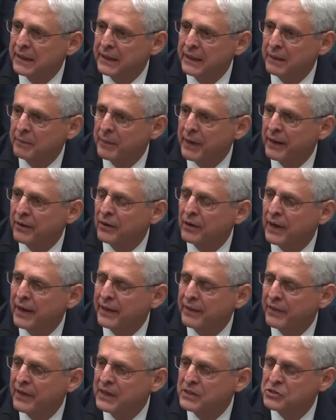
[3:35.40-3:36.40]
any matter
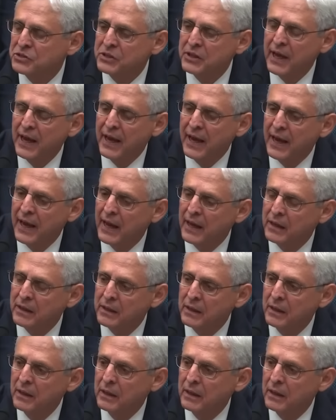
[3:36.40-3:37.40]
like this,
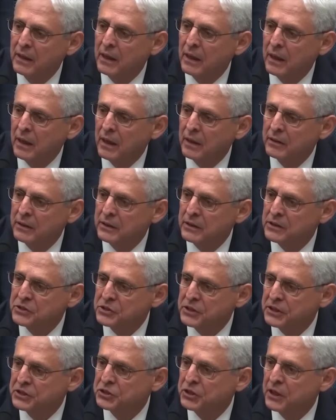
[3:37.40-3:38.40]
and the
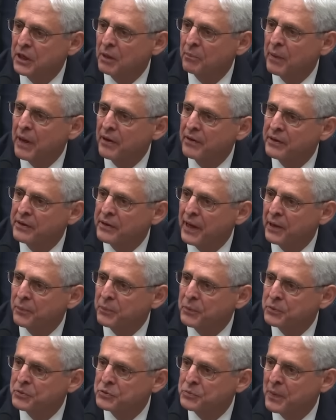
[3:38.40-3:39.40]
decision about
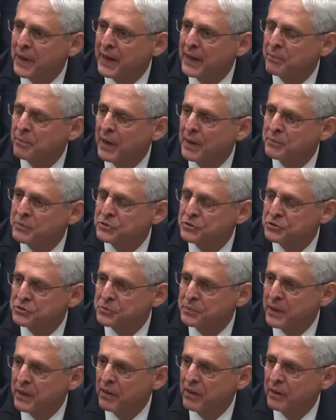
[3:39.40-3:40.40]
indictment was made by Mr.
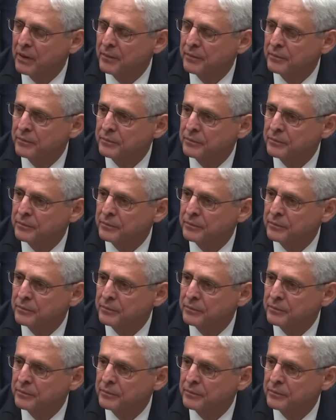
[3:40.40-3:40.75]
Smith.